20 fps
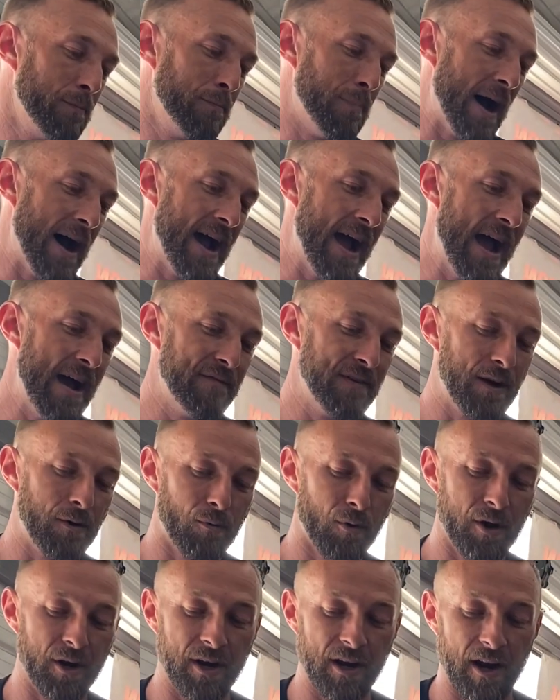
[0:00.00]
by having it
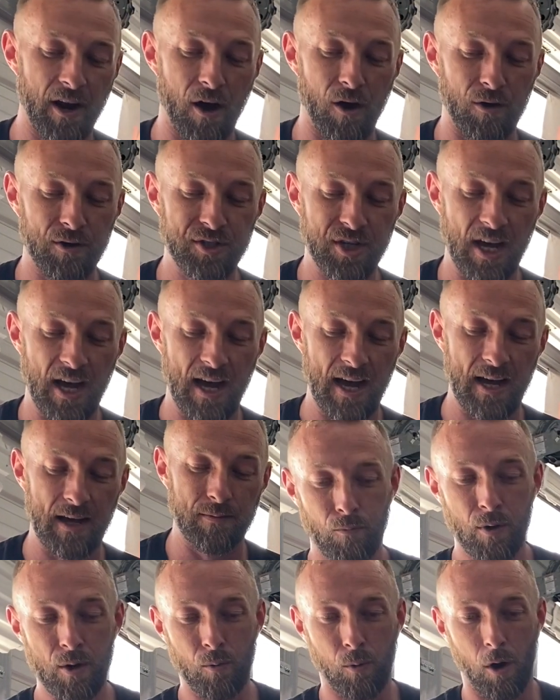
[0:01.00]
running at all
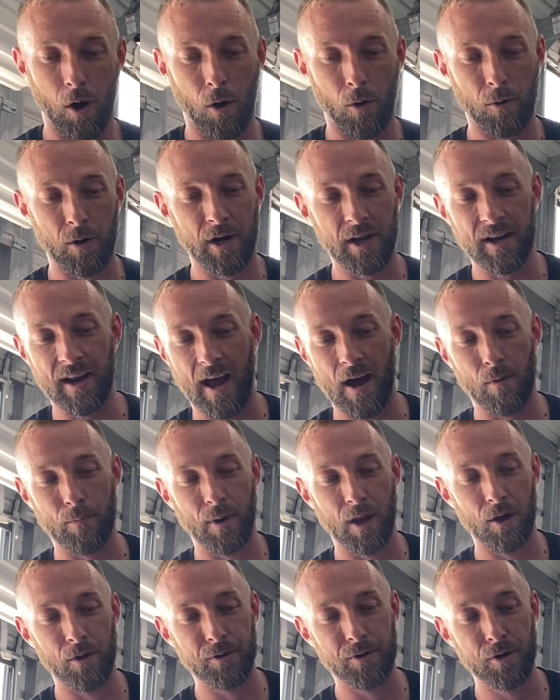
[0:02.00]
times, we were already down
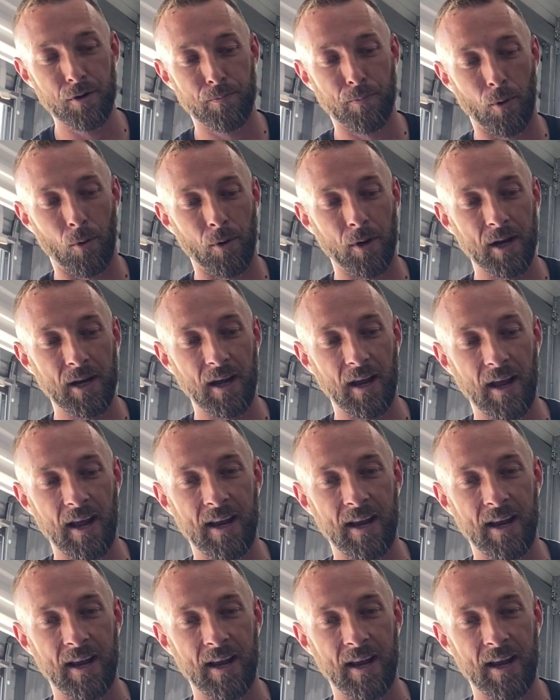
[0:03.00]
below dew point,